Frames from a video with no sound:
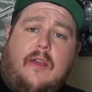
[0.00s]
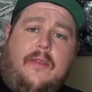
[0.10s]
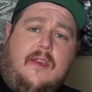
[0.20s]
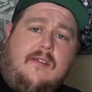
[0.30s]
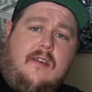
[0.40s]

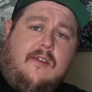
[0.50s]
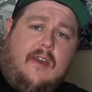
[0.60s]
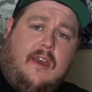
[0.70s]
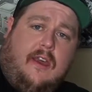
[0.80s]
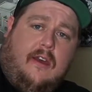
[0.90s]
This is
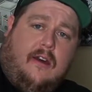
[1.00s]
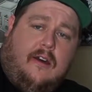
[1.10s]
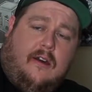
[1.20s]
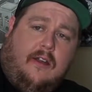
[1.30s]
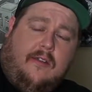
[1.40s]

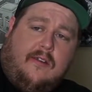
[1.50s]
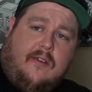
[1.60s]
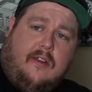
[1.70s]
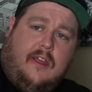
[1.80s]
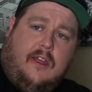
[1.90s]
another
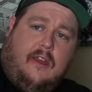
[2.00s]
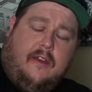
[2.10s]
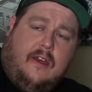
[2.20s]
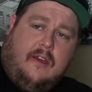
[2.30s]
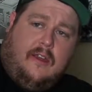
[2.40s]
Sun
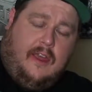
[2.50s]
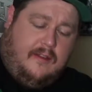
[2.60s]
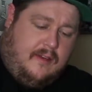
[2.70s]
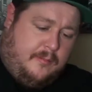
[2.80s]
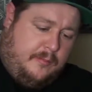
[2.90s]
King
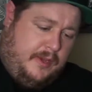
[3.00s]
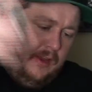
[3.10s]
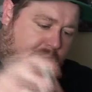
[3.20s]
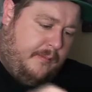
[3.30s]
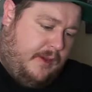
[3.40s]
can topper
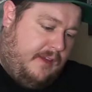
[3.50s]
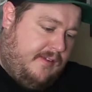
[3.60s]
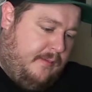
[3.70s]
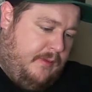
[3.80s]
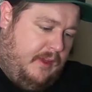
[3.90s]
mini that Mike
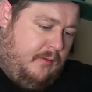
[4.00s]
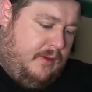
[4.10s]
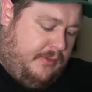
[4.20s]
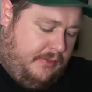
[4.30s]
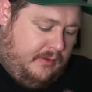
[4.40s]
sent me
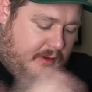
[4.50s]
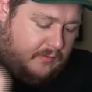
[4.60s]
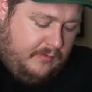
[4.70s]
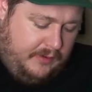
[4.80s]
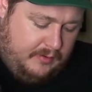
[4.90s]
with
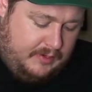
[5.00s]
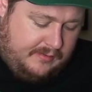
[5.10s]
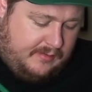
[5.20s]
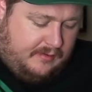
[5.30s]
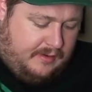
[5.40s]
review
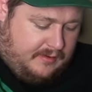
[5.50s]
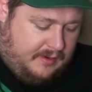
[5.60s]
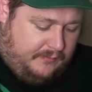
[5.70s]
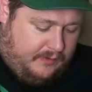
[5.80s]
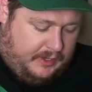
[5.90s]
discs, so that's
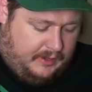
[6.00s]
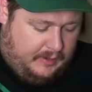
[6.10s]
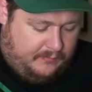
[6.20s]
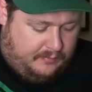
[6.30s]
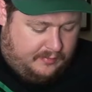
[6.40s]
kind of funny.
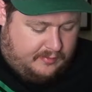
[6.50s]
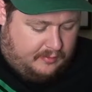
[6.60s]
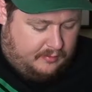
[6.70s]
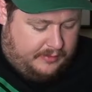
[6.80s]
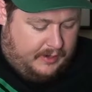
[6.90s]
Came full
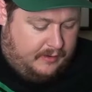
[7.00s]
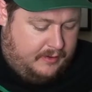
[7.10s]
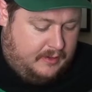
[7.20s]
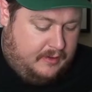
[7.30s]
circle there.